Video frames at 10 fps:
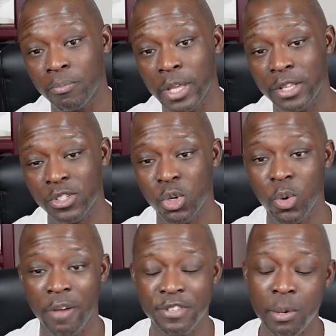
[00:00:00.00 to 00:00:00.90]
And so you
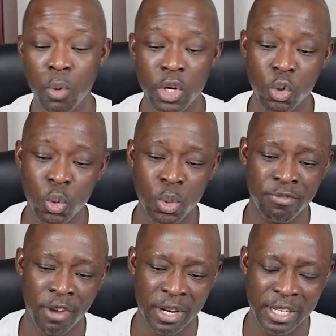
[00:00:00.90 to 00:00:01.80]
have someone who is
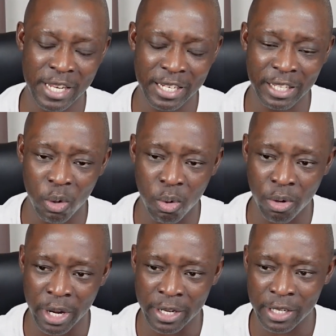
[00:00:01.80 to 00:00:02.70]
very
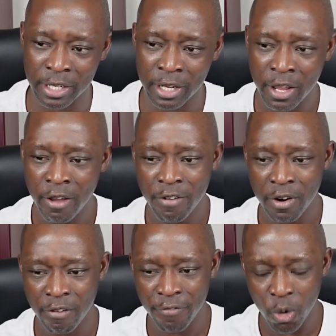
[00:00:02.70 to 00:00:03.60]
detail-oriented, very
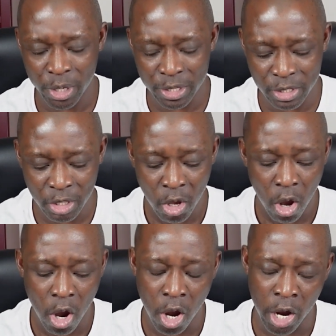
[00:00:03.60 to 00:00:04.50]
focused
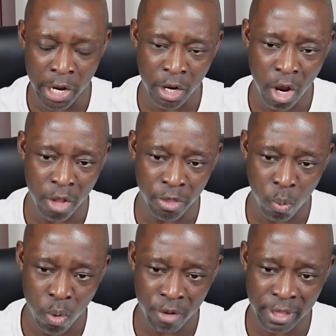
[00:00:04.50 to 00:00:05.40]
on the
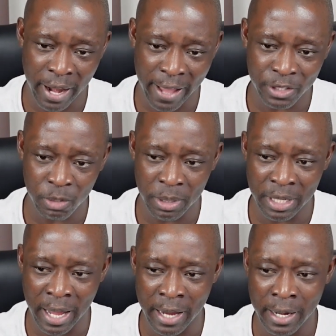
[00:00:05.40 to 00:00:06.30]
work that has to be
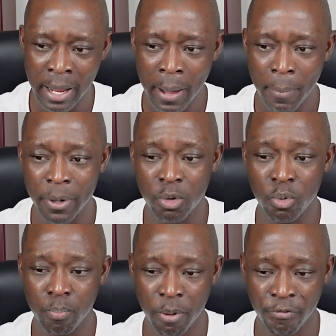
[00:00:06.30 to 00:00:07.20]
done, but
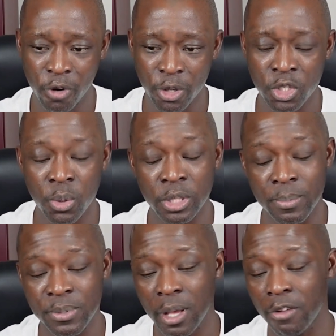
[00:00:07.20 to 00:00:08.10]
prefers to do it
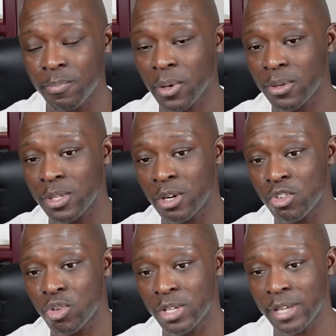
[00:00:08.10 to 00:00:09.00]
themselves because they don't
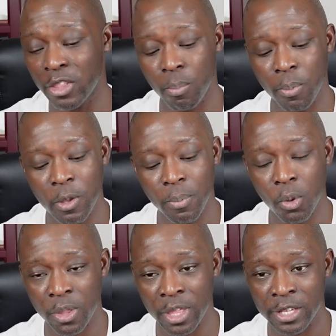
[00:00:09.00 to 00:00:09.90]
trust other people
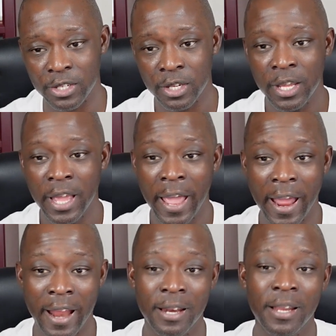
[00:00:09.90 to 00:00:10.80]
with it,
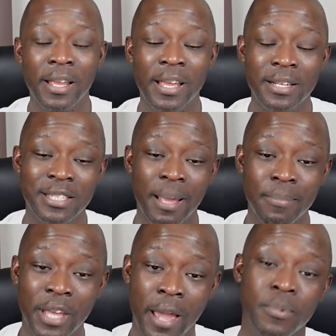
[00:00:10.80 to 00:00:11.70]
and can
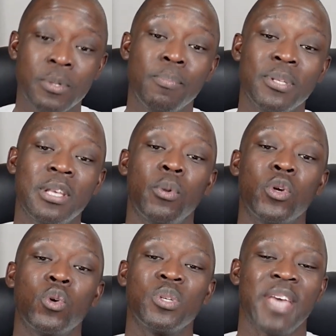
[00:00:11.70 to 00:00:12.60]
sometimes be someone
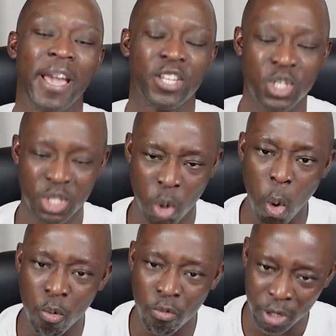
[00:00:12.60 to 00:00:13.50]
who is anxious and
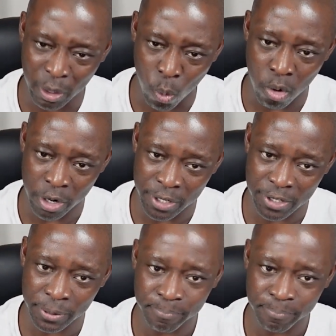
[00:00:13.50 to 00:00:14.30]
overly worries.